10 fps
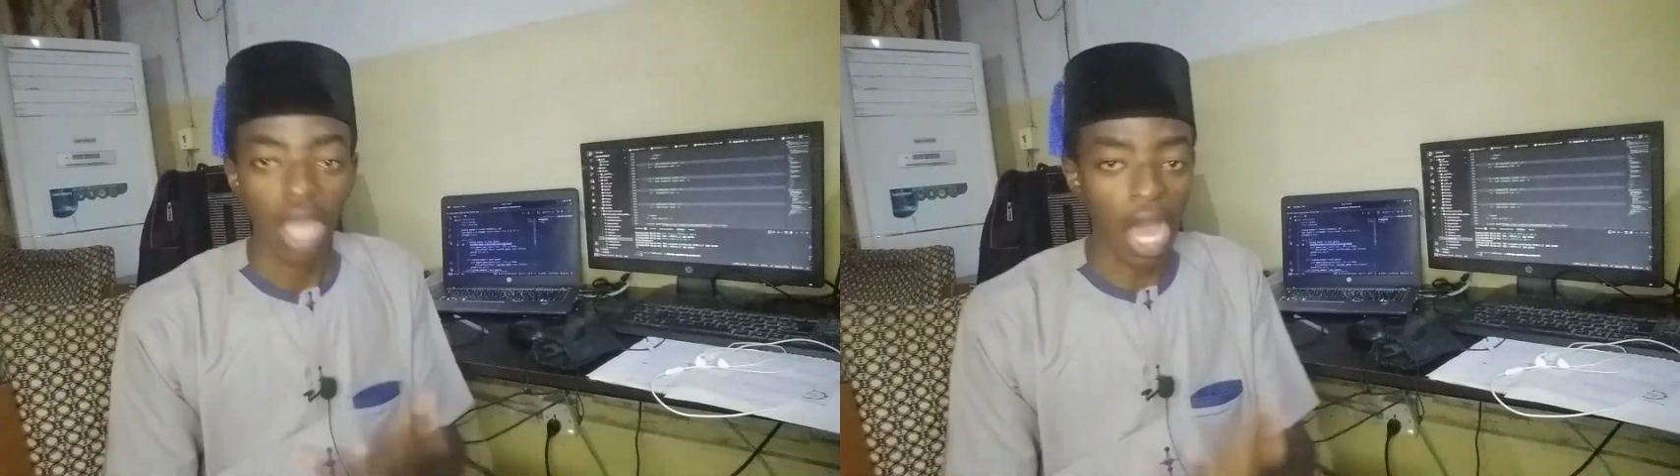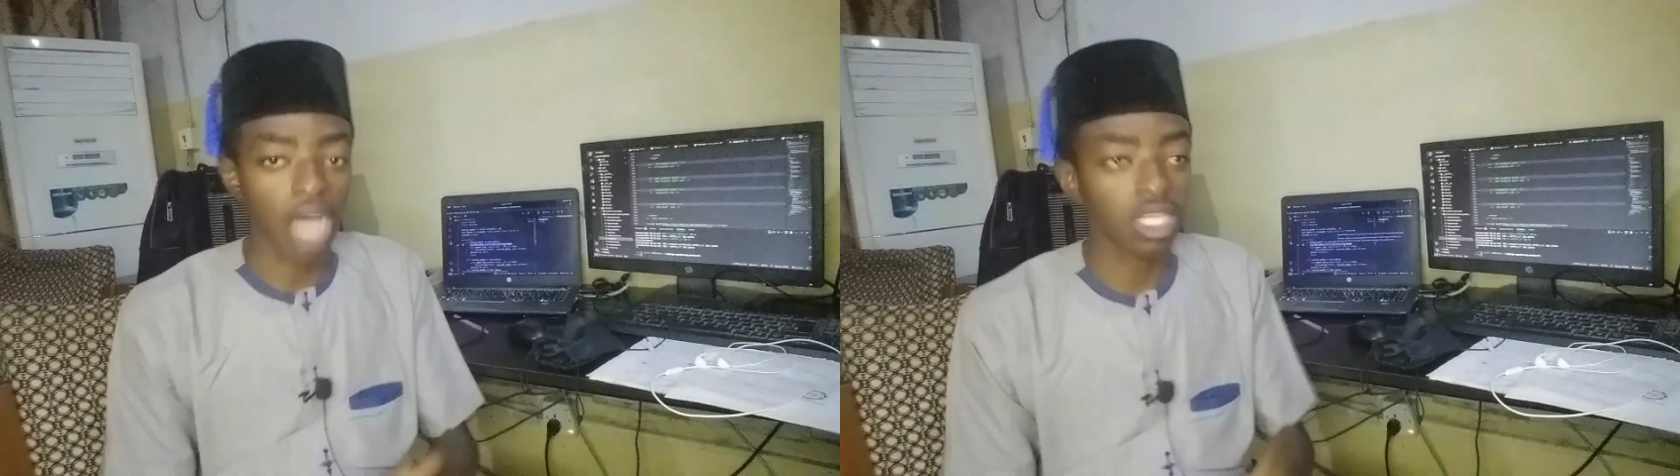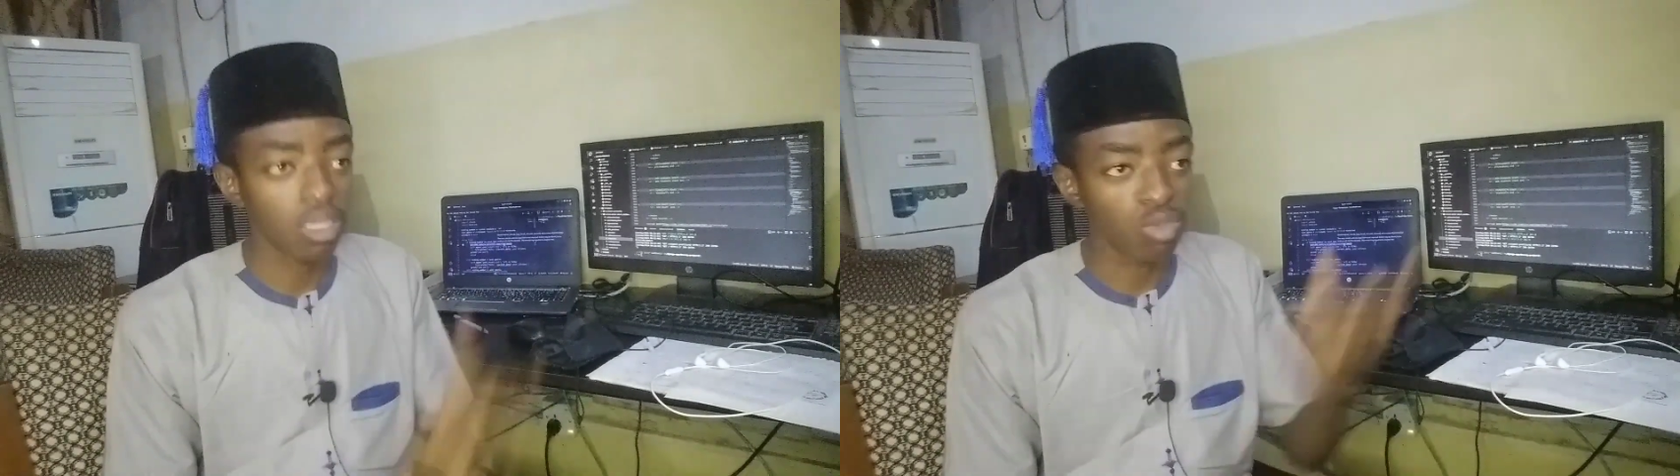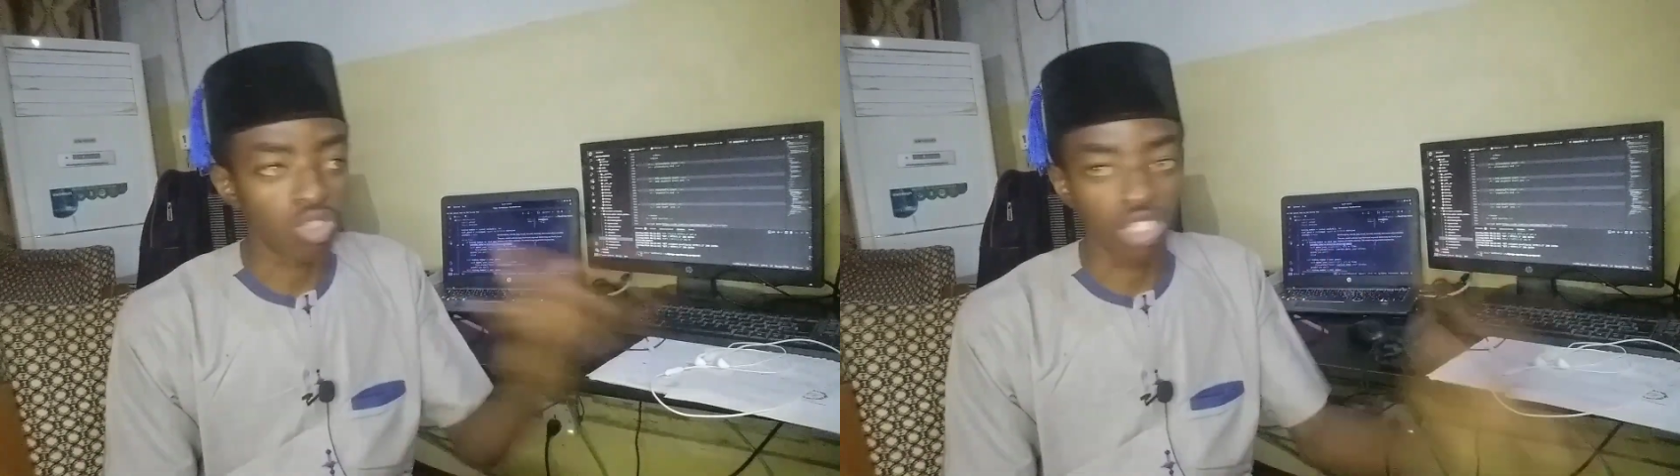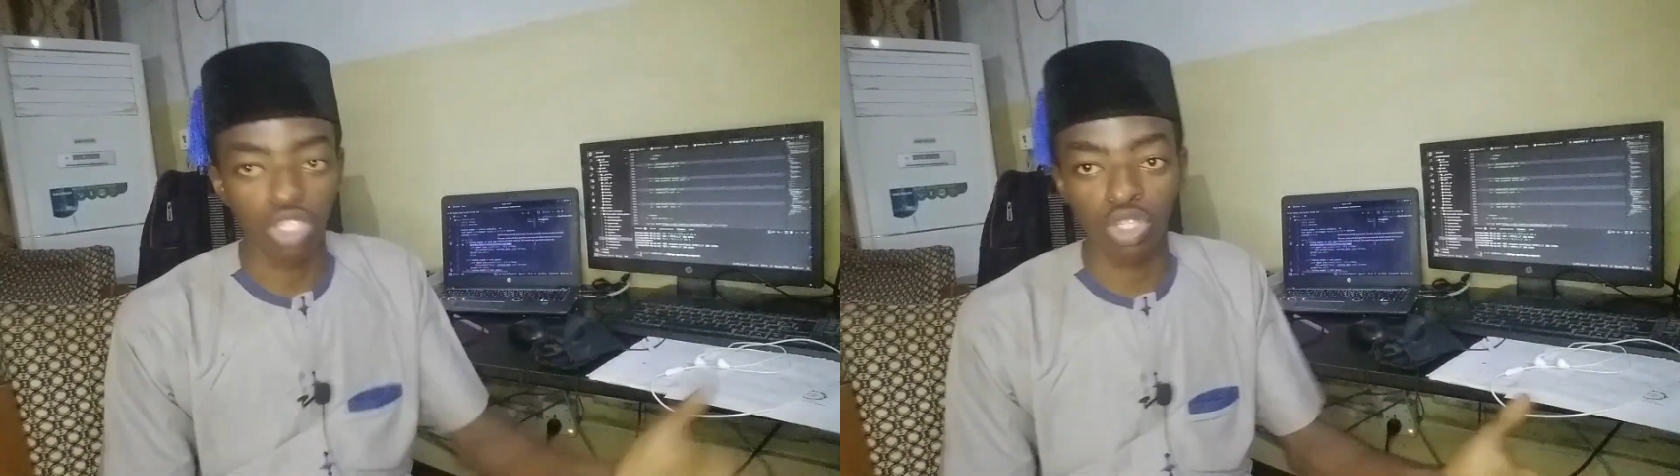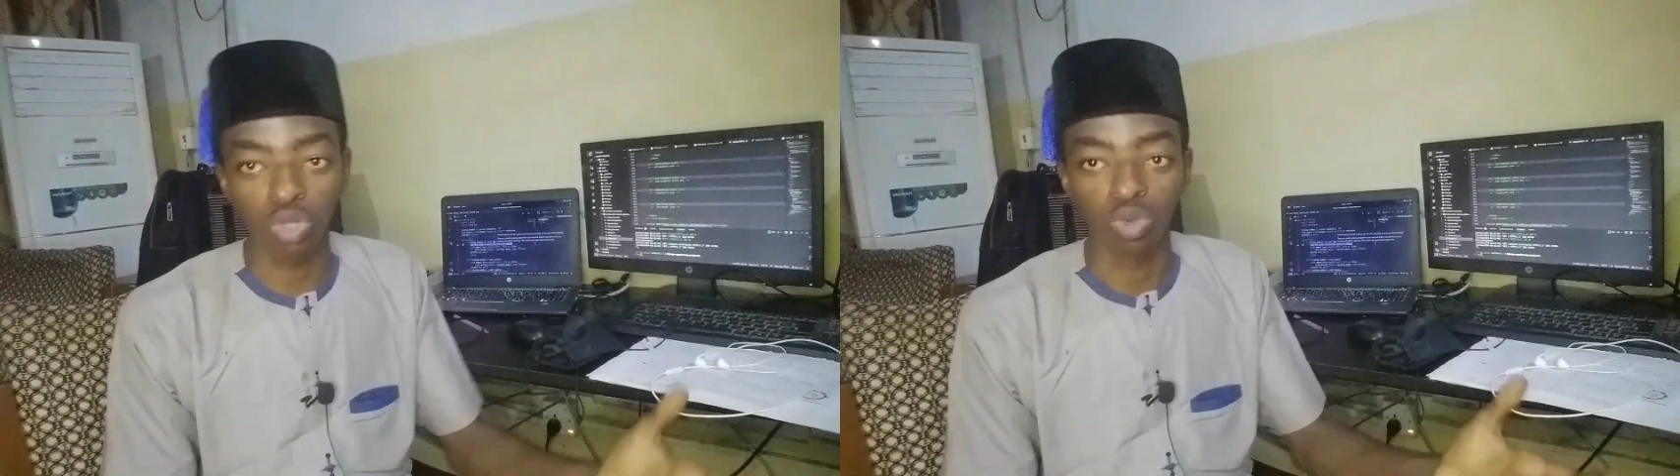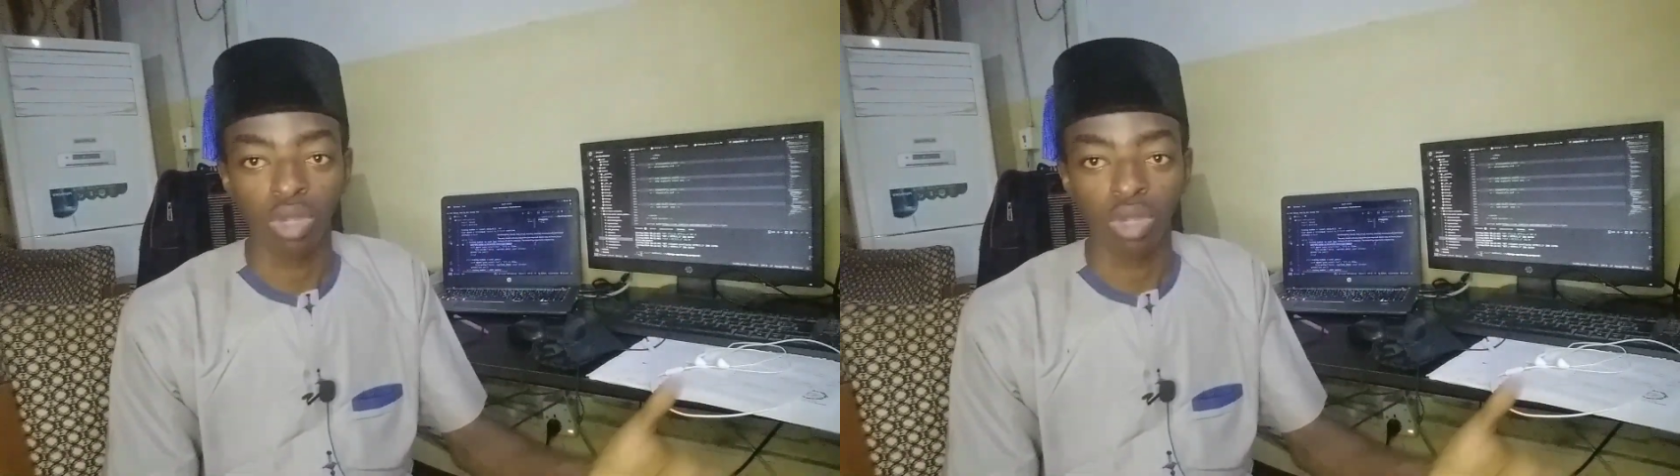Ask him to teach you.